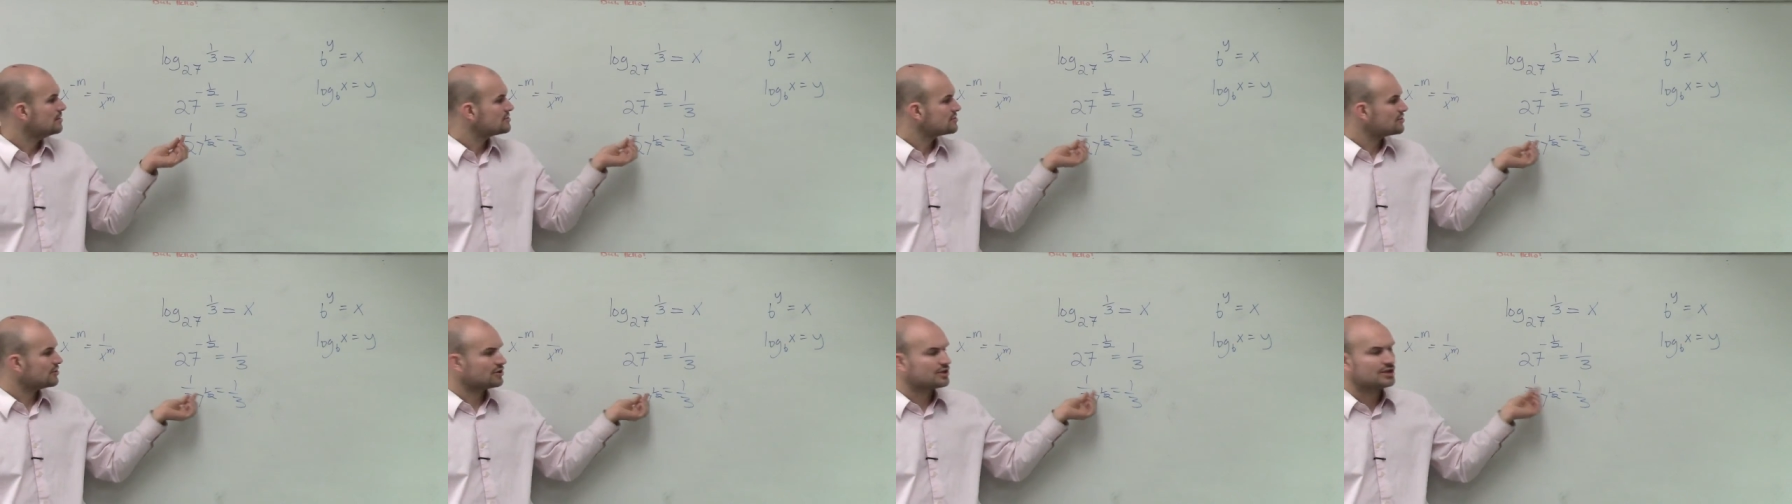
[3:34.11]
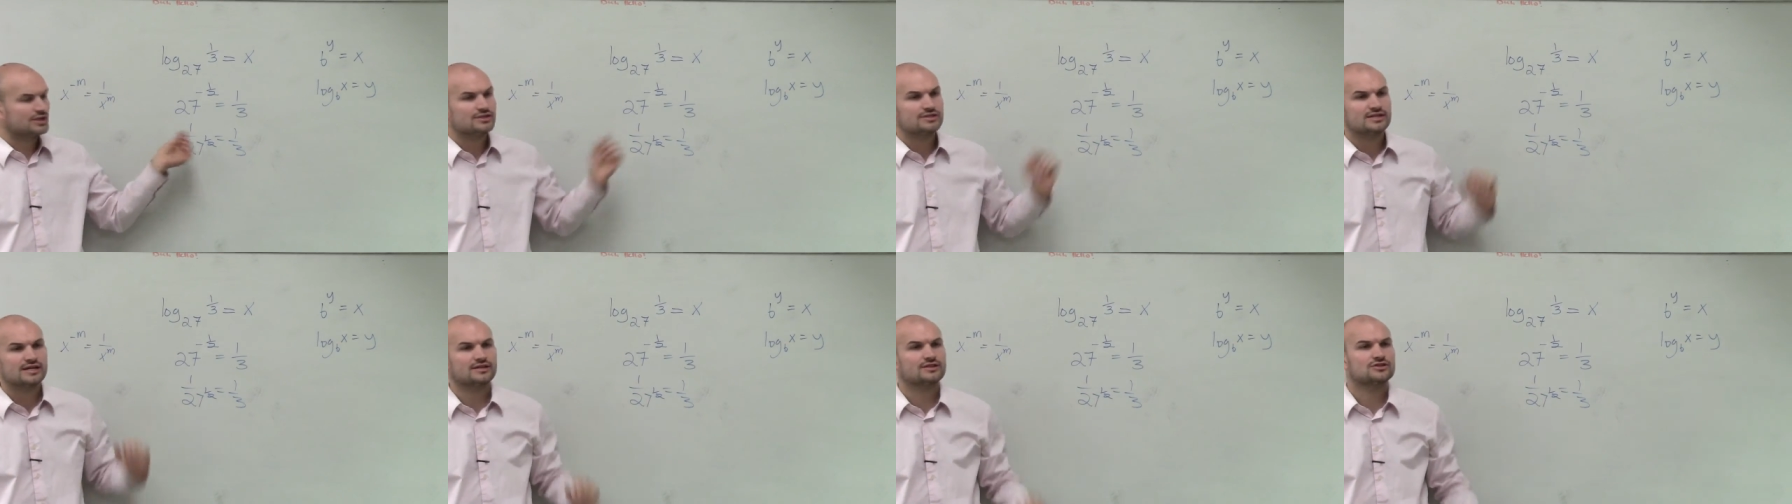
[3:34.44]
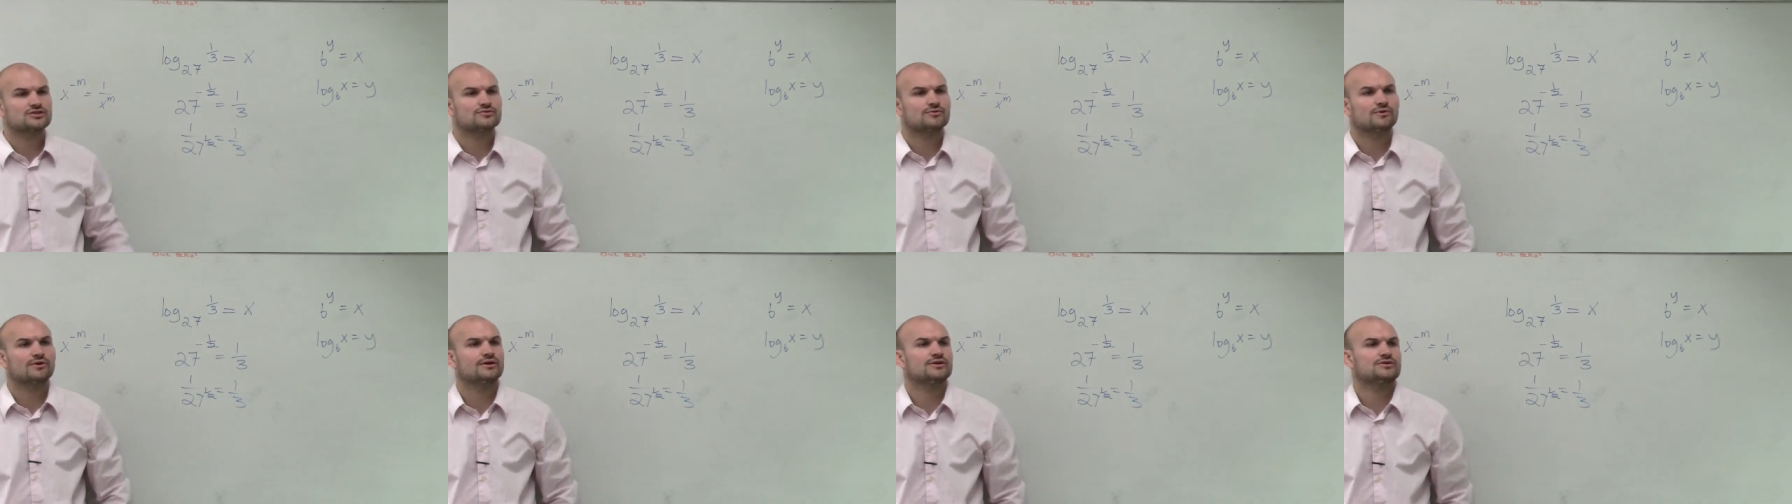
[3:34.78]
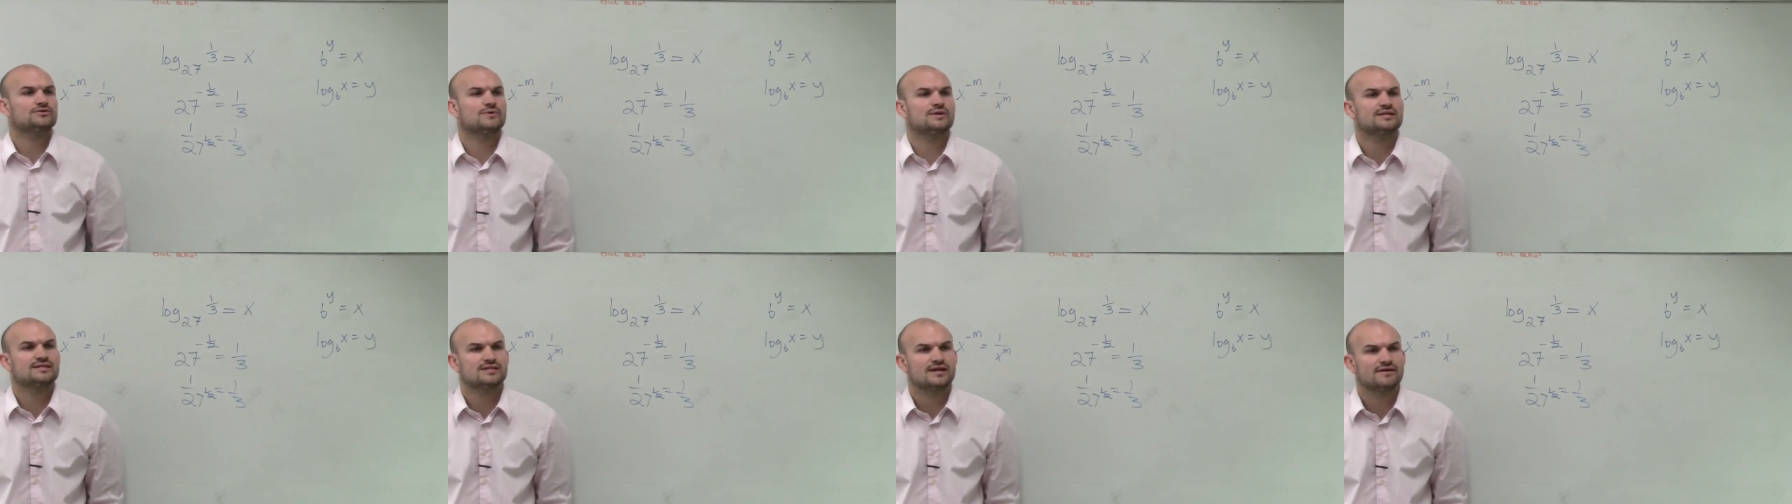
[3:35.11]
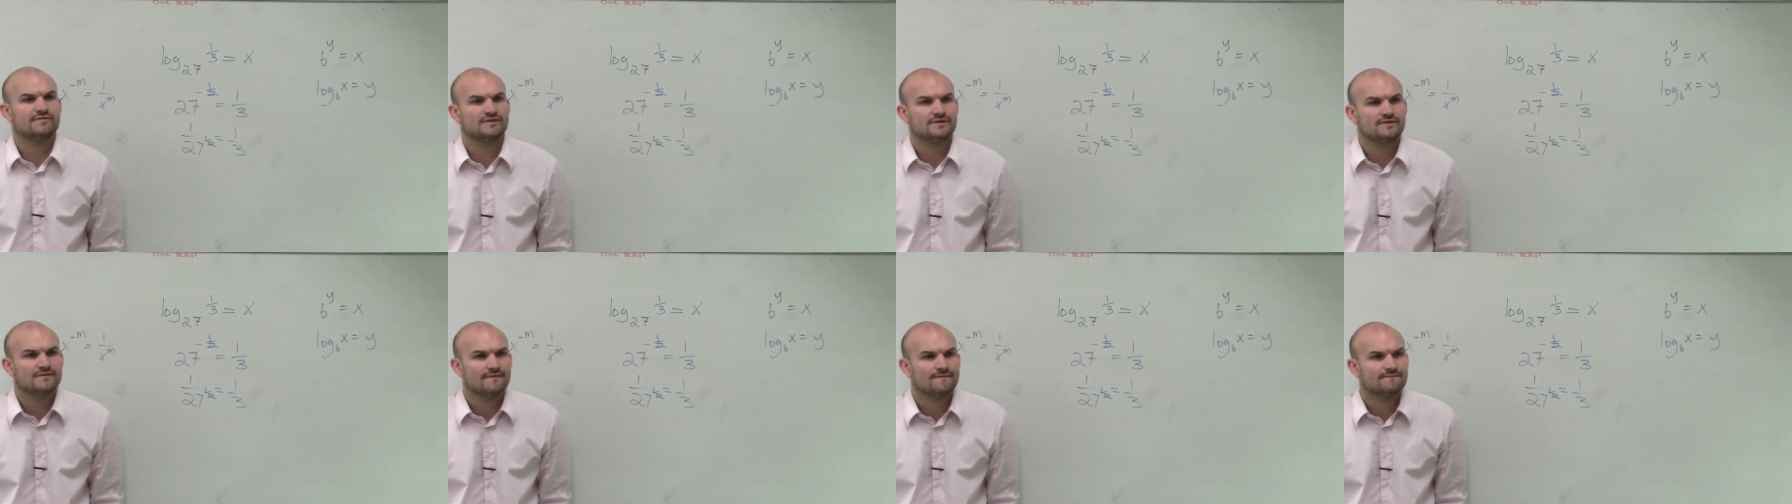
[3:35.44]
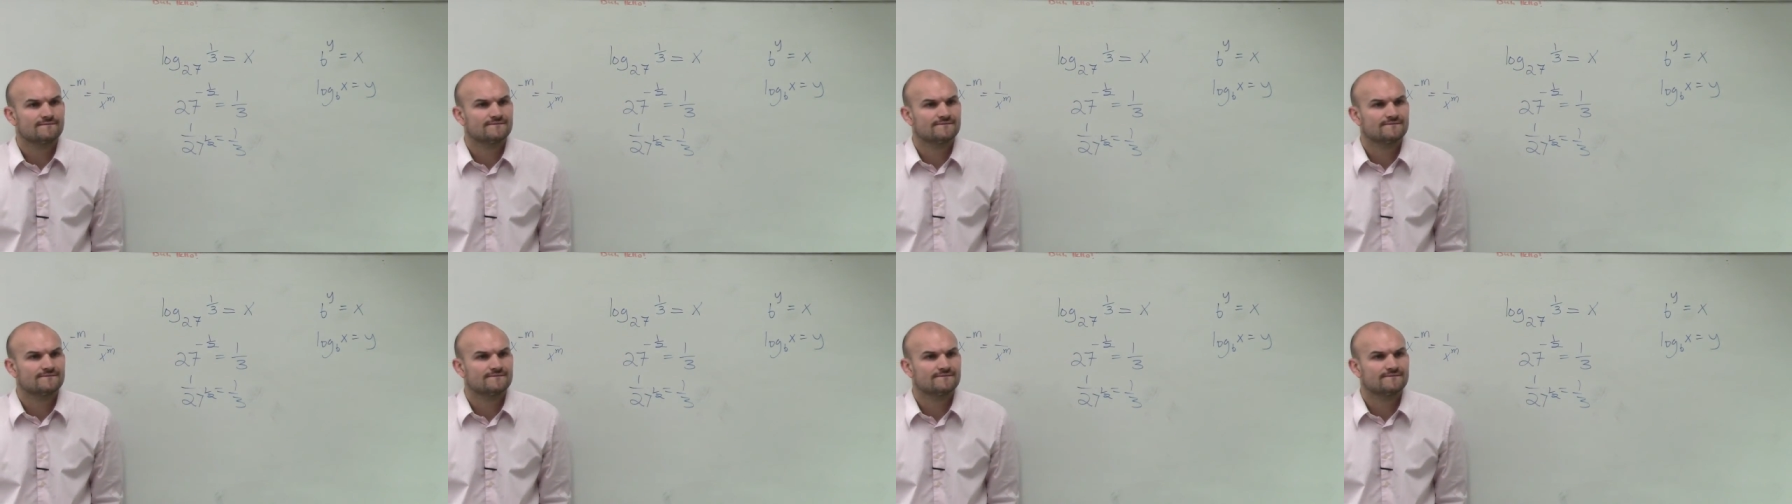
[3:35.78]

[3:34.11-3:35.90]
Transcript: So can you take the square root of 27?